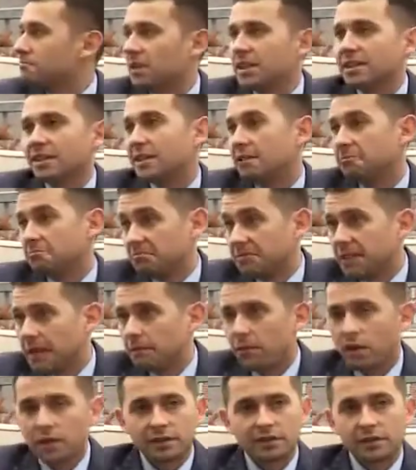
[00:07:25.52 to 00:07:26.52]
let's say, 10
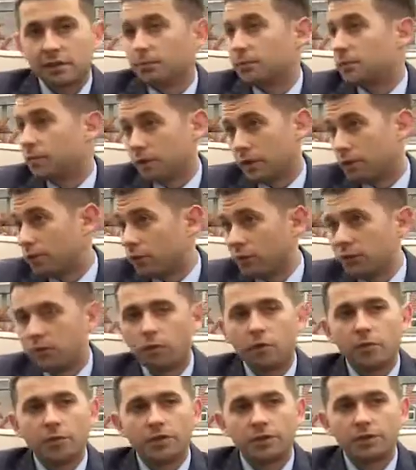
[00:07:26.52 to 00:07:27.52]
months up to the
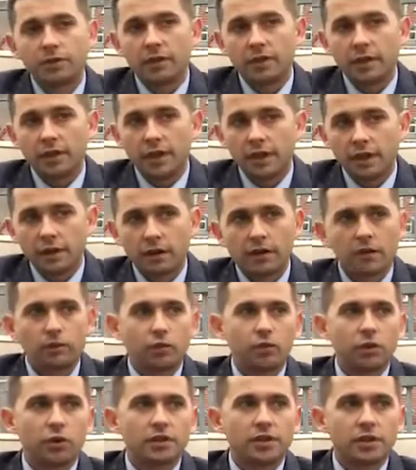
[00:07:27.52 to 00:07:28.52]
moment, the year
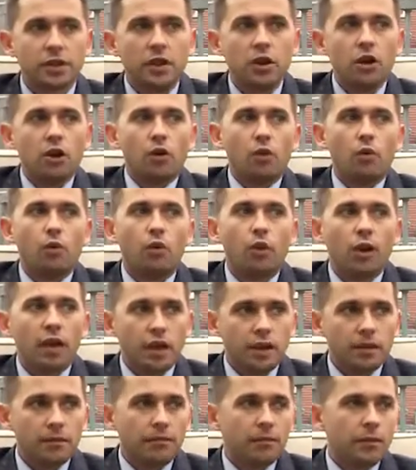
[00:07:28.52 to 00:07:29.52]
was
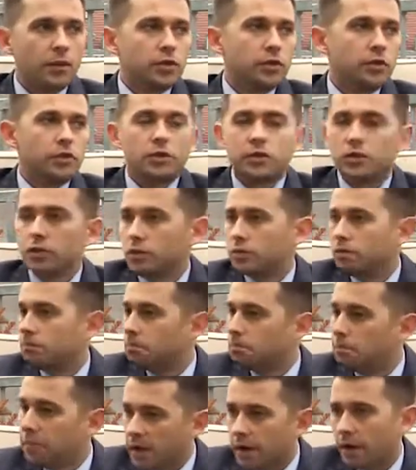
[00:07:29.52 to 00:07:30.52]
way
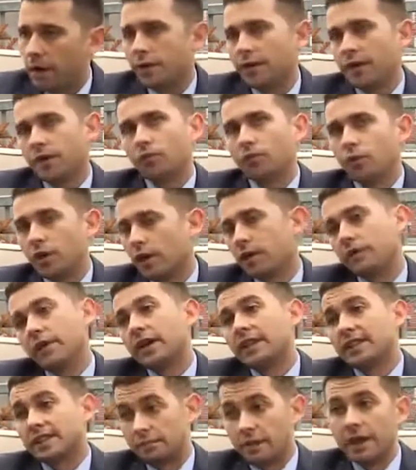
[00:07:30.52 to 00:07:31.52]
better than we have
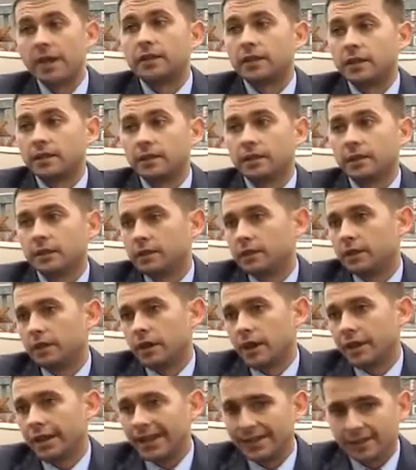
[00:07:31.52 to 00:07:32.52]
expected, and
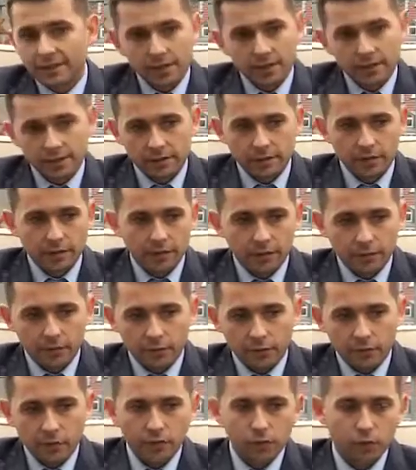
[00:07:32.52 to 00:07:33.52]
I guess that's the
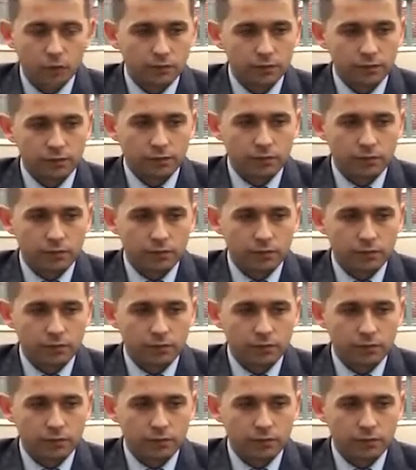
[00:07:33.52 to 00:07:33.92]
very good,